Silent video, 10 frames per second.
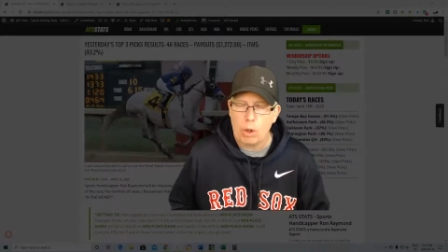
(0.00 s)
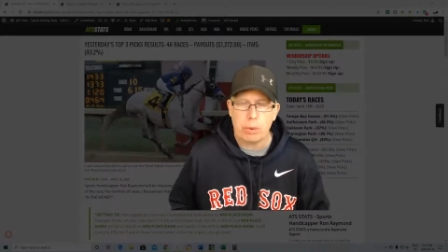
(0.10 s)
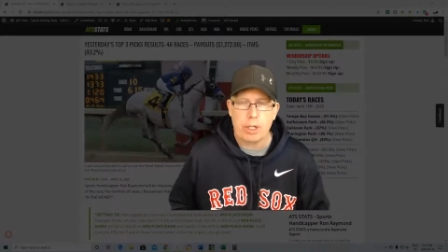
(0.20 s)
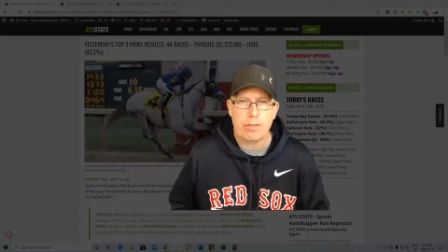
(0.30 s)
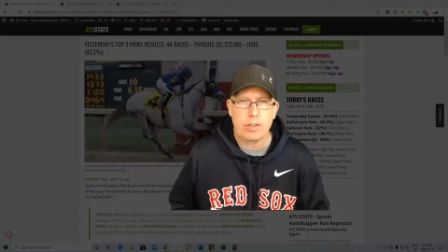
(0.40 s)

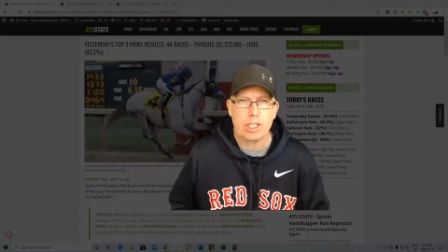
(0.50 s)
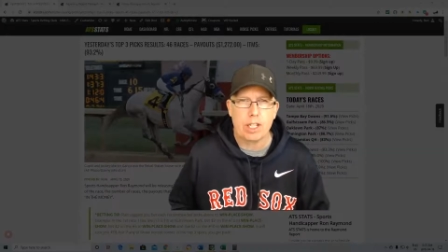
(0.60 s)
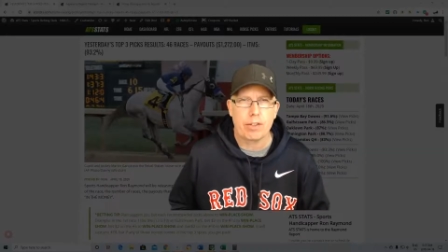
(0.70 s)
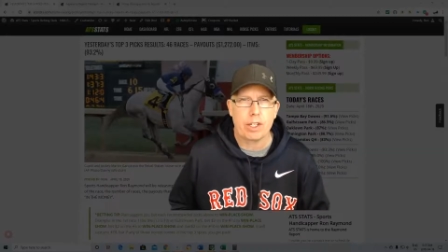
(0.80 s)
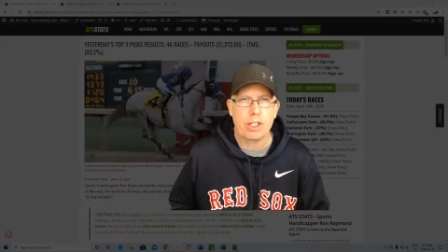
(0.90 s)
Hopefully you're having
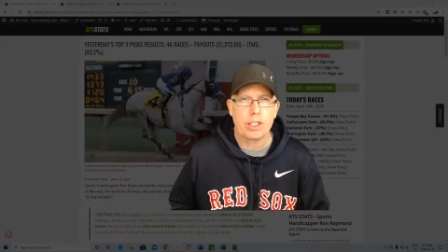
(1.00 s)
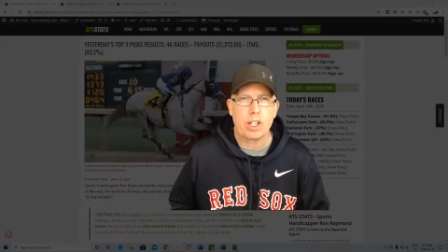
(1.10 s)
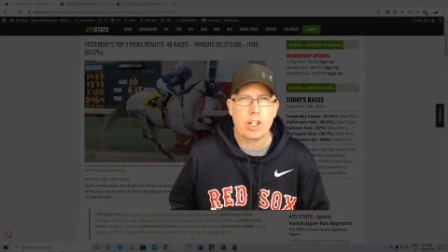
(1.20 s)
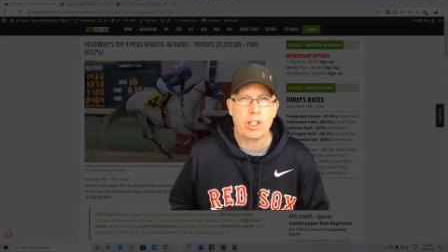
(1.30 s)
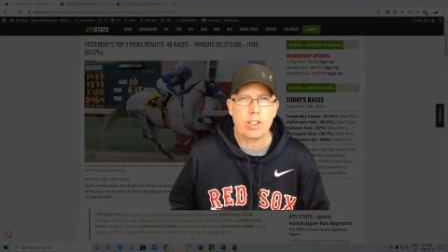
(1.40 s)
yourself a good
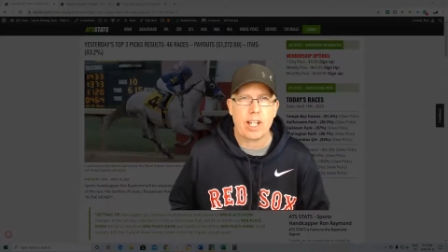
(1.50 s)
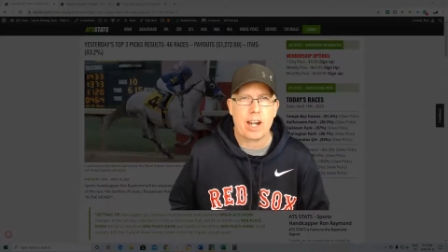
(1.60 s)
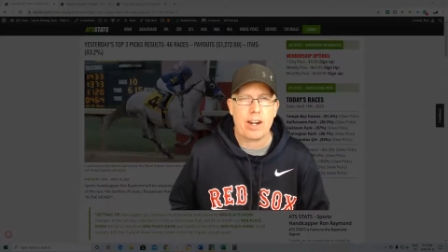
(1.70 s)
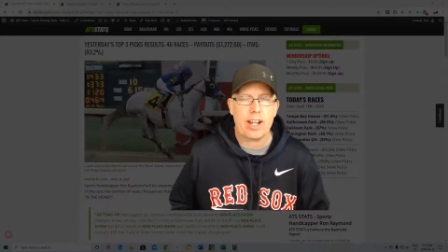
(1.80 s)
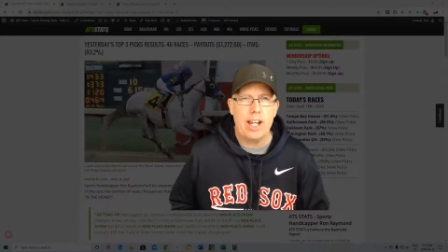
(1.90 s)
start to your
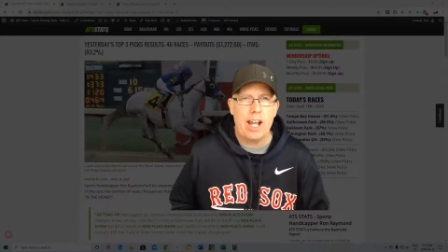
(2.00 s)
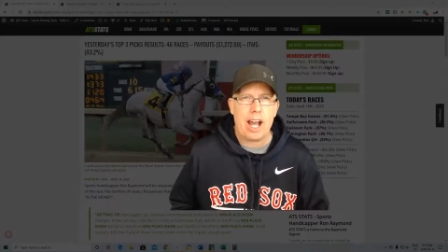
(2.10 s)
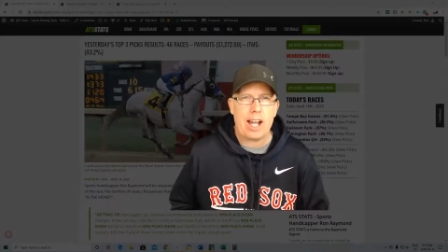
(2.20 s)
Saturday.